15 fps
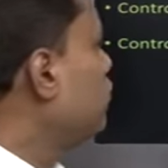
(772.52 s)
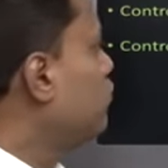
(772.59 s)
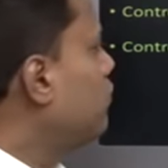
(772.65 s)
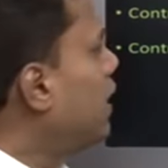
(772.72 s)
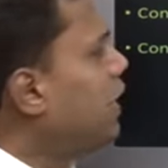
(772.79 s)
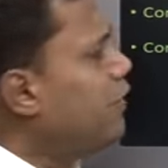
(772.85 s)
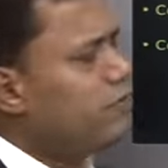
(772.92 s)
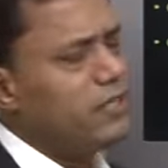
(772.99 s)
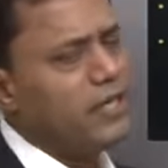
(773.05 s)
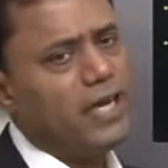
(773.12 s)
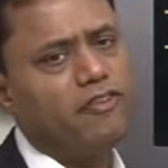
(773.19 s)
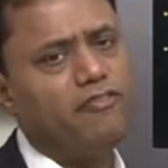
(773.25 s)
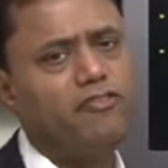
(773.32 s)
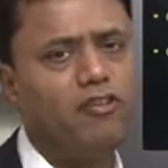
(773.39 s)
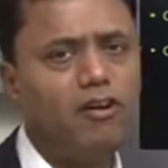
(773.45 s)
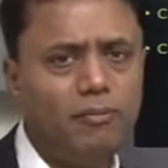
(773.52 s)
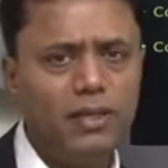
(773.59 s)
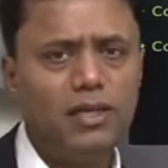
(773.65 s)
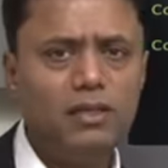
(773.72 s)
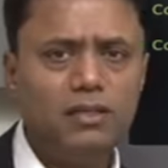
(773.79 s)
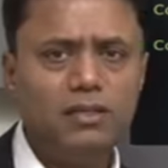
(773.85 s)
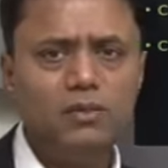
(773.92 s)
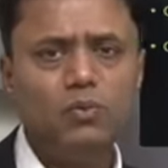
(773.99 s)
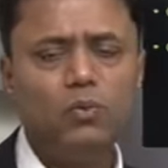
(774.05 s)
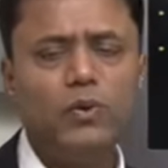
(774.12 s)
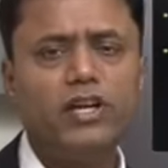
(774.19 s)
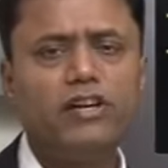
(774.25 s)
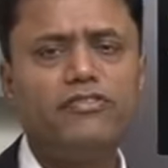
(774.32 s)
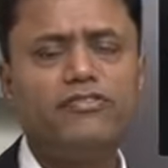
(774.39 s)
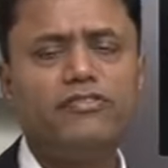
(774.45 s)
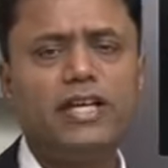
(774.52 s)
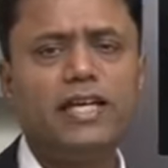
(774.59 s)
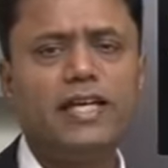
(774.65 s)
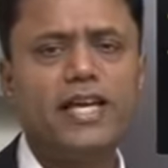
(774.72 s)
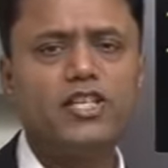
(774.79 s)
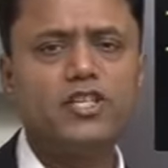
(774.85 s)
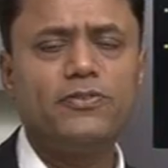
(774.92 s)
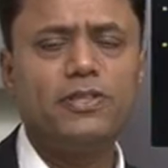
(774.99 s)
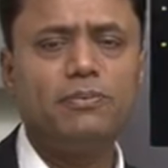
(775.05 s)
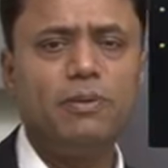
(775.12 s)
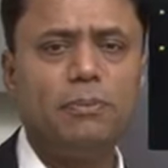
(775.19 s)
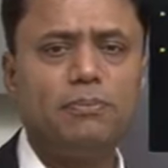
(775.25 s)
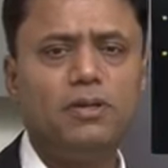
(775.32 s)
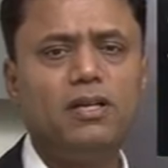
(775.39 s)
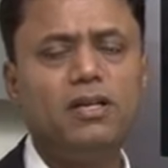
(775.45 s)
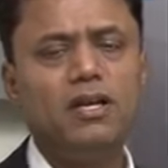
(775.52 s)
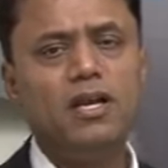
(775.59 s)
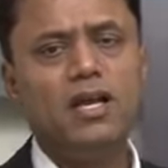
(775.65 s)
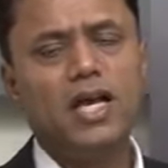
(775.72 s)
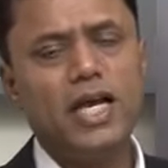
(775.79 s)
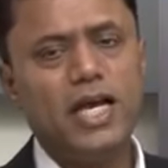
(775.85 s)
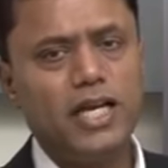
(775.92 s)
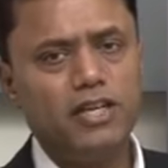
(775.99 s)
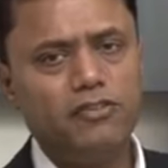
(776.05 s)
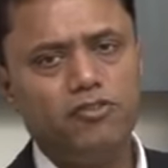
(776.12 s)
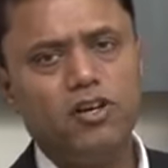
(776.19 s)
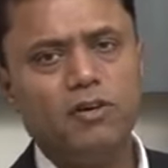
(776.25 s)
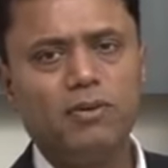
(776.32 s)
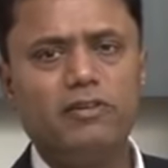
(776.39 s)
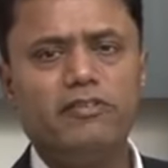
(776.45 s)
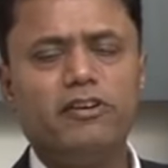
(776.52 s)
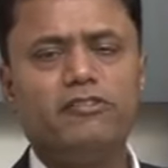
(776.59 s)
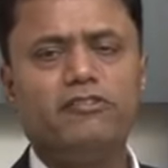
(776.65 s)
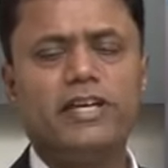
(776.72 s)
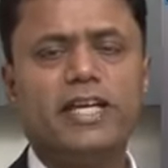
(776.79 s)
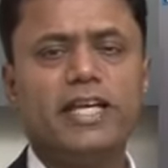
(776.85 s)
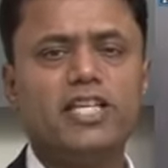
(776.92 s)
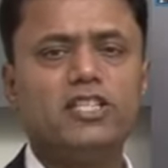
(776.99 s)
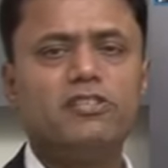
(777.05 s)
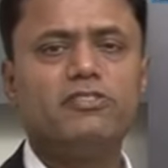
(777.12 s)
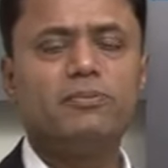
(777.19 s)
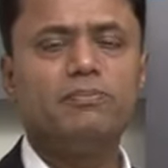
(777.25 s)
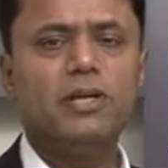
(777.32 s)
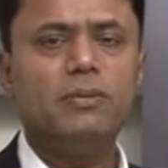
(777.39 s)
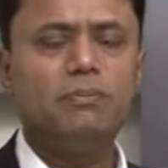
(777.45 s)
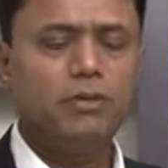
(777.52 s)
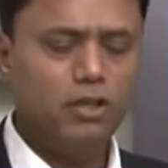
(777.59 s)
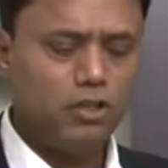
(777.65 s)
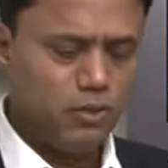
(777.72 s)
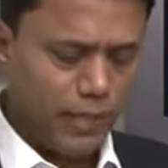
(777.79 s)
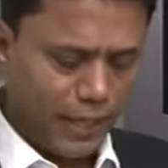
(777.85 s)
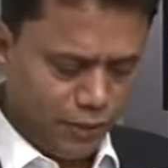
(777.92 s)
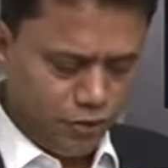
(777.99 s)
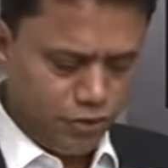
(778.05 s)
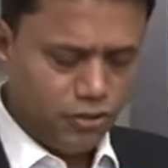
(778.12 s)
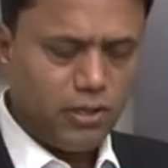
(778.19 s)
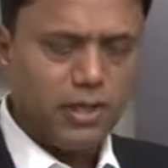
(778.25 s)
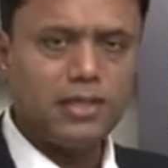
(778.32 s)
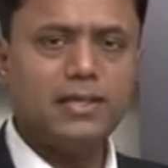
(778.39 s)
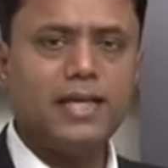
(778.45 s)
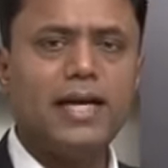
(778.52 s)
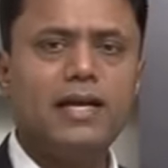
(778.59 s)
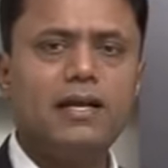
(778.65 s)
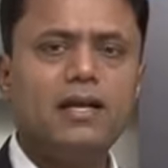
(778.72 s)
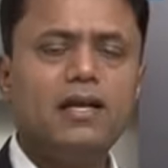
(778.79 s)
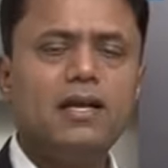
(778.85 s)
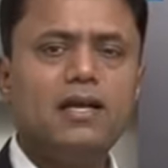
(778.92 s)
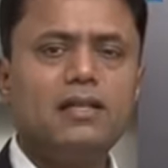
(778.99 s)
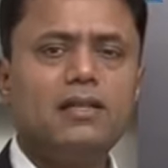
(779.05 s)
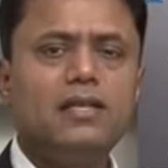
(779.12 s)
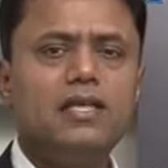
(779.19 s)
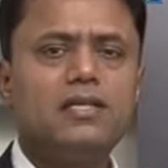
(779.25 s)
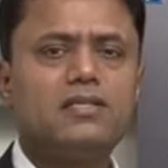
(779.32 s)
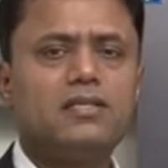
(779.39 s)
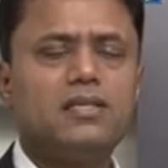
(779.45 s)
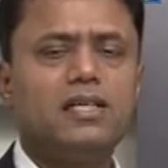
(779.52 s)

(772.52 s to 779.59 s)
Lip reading: you have to have formal way of engaging with people and informal way of engaging with people to ensure that these